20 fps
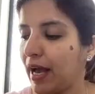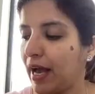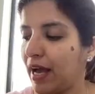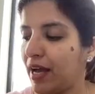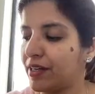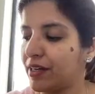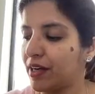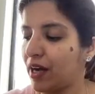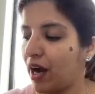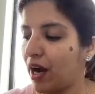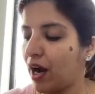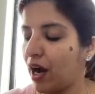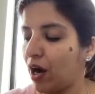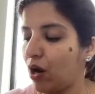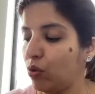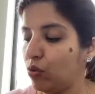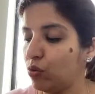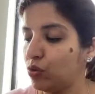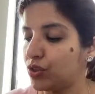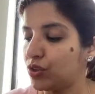An
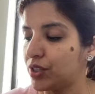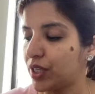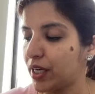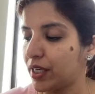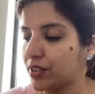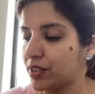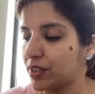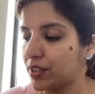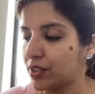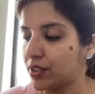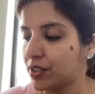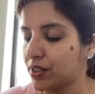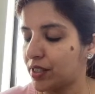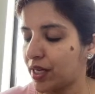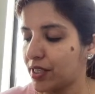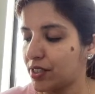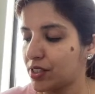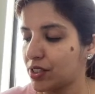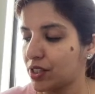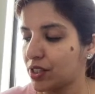outdated
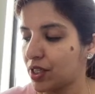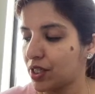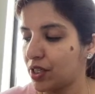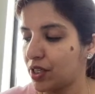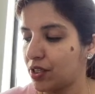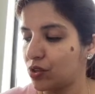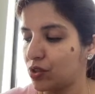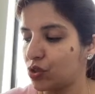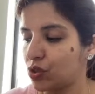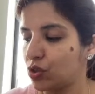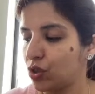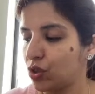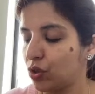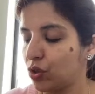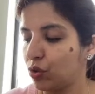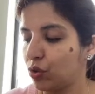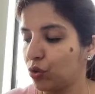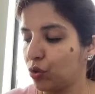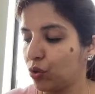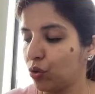test is
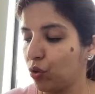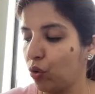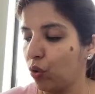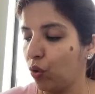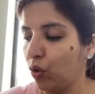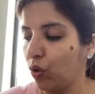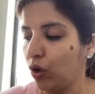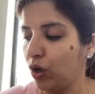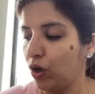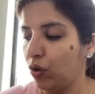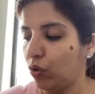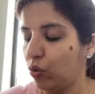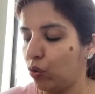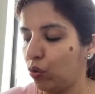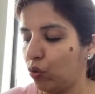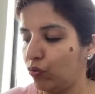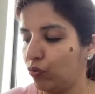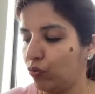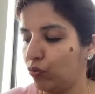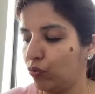
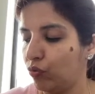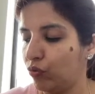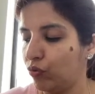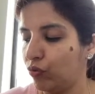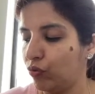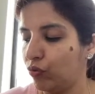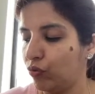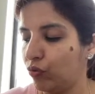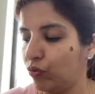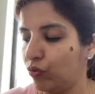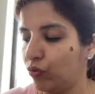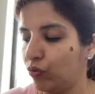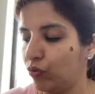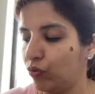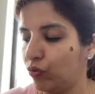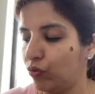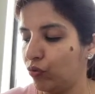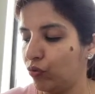rollover test.